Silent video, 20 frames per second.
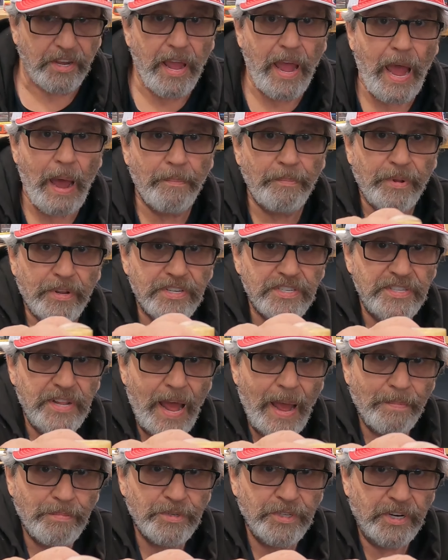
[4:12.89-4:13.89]
a cap that
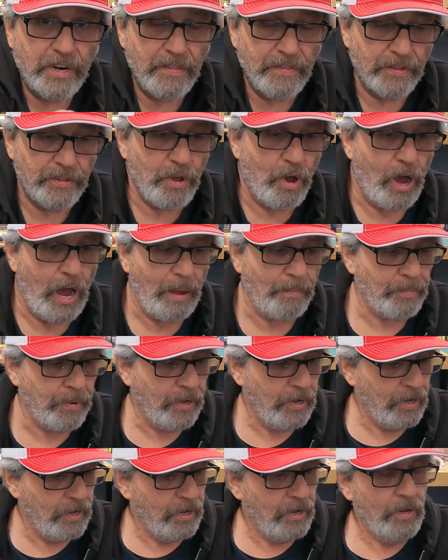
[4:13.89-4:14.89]
snaps into the
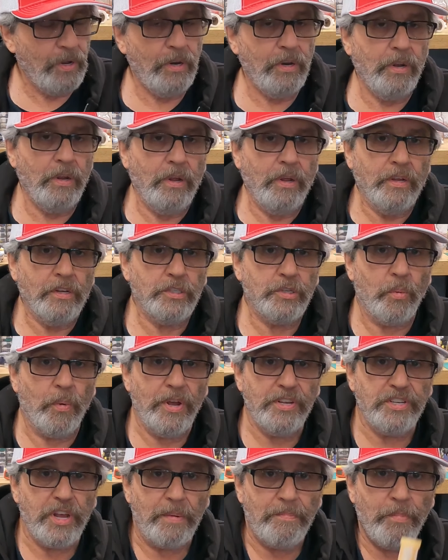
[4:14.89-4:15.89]
top. So
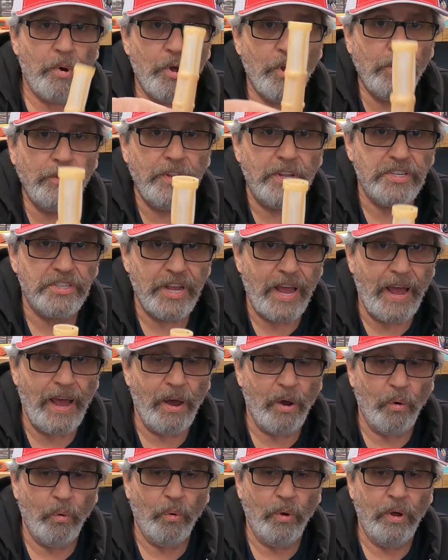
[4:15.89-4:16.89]
as I pulled this
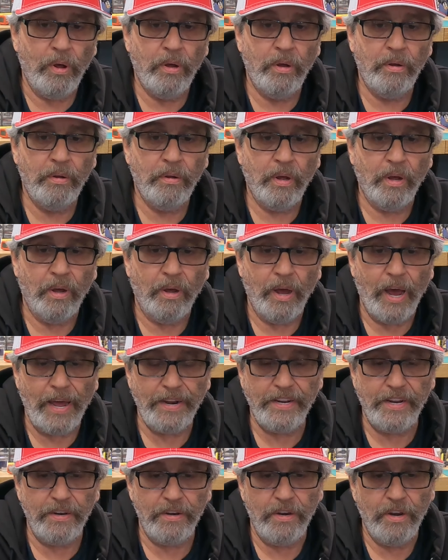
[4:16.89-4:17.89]
out, uh, I
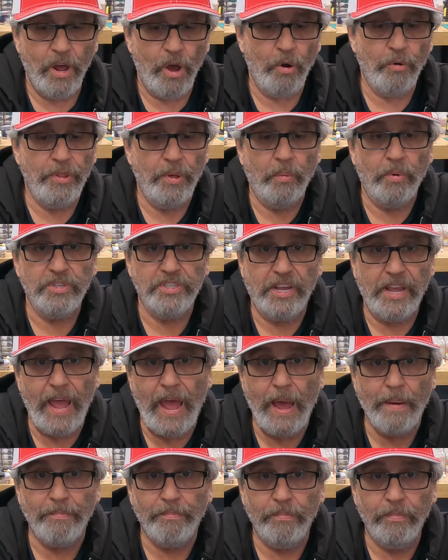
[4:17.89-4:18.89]
didn't know there was a
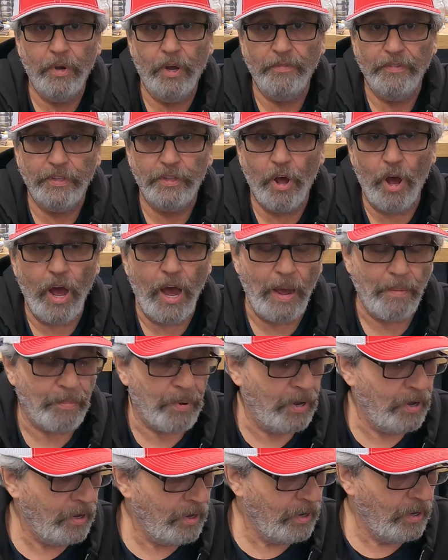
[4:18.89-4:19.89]
cap on the
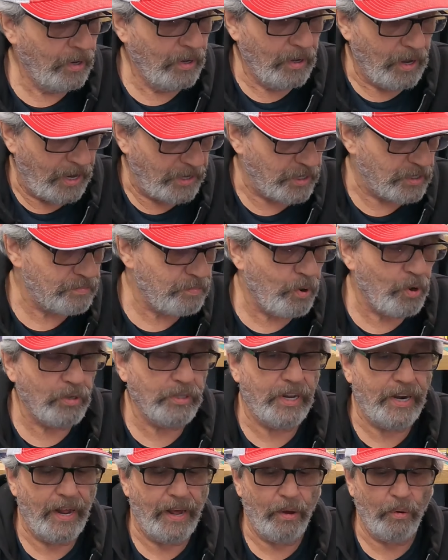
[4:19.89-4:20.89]
top. I just
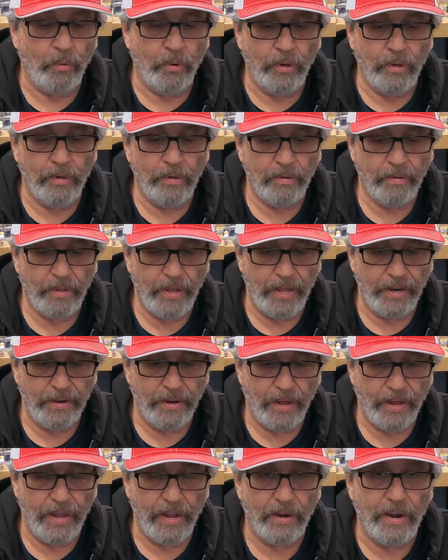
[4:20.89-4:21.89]
pulled it out
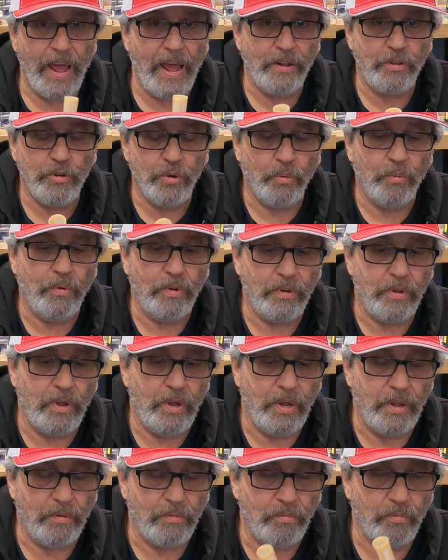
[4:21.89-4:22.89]
and uh, it had to,
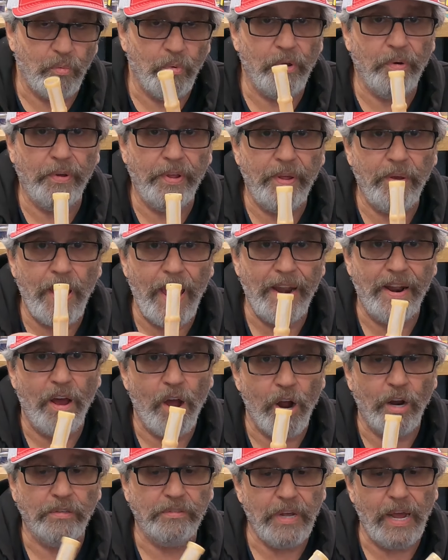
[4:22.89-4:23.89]
it really had a
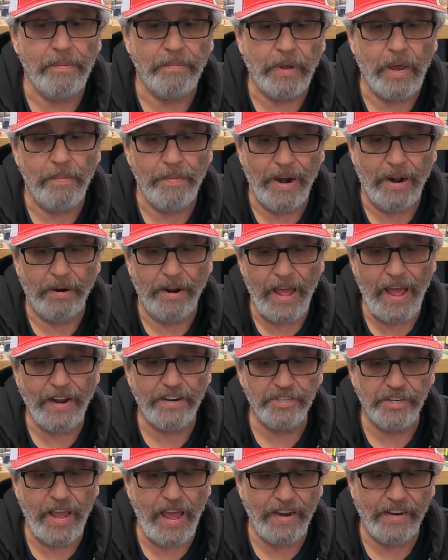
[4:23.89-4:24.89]
hard time coming out. I
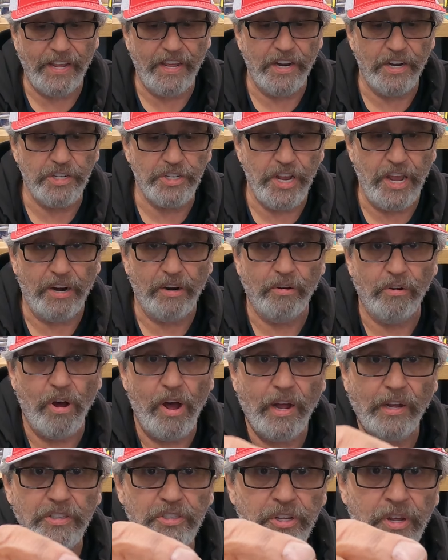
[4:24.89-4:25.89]
actually had to get a channel
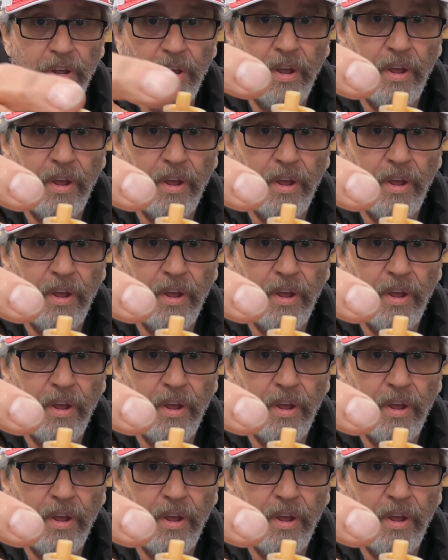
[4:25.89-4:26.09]
locks